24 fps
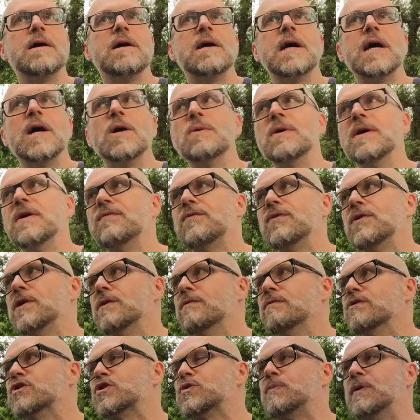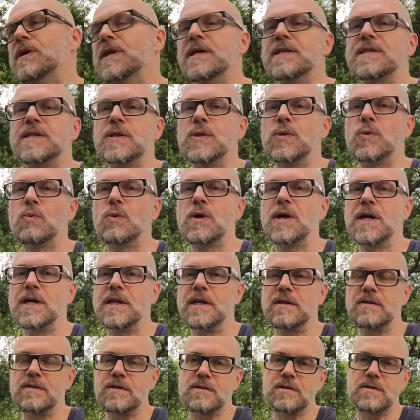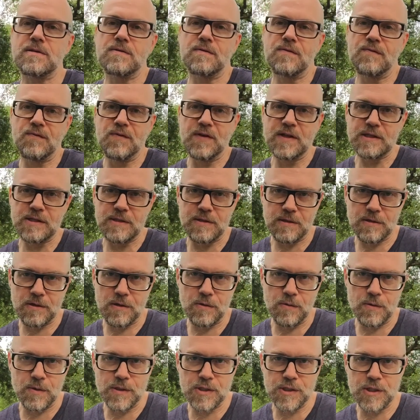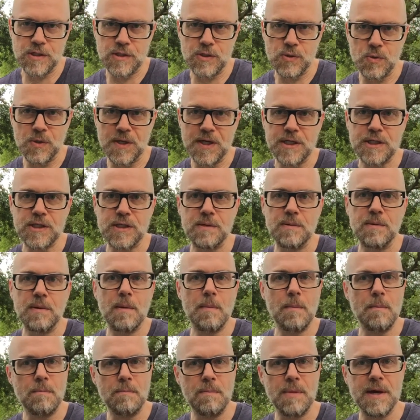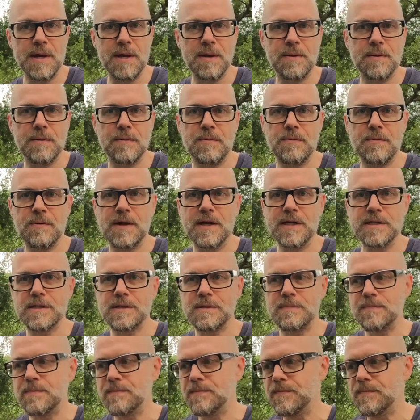However, you will spin it in a way that fits the current situation better, right?